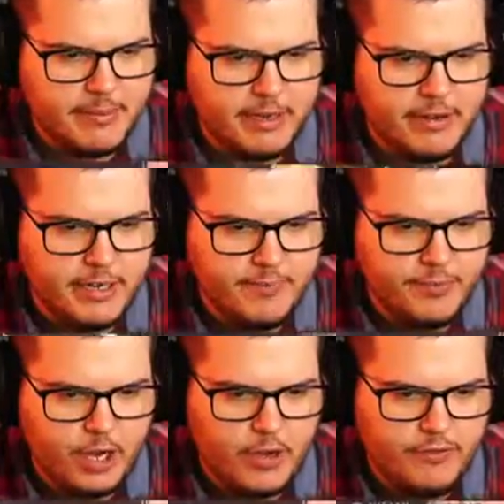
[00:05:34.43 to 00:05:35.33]
killing them
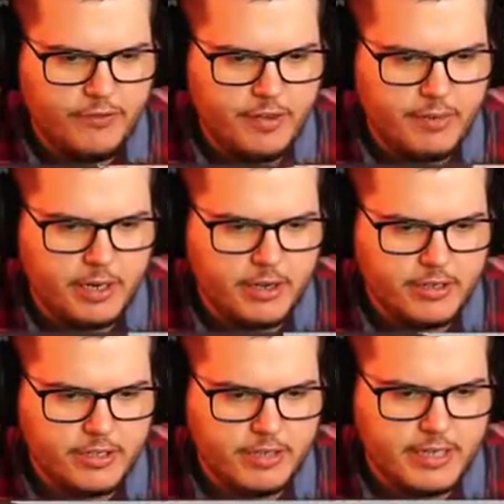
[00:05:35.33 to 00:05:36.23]
off of it, but
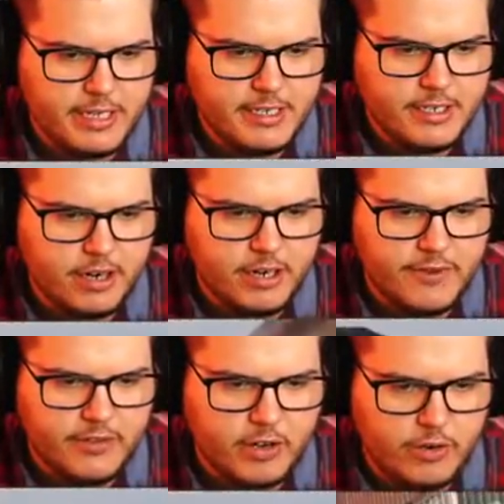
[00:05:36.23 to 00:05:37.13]
also like they just aren't
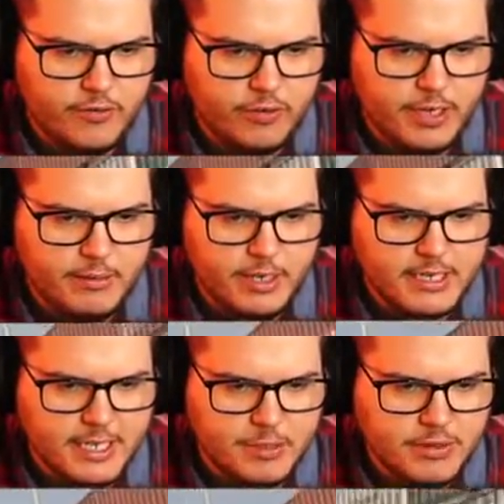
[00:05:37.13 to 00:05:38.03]
even going for it anymore because
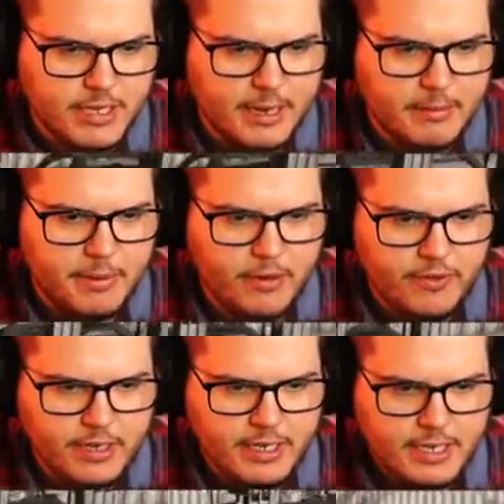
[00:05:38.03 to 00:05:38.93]
they just want the game to be over.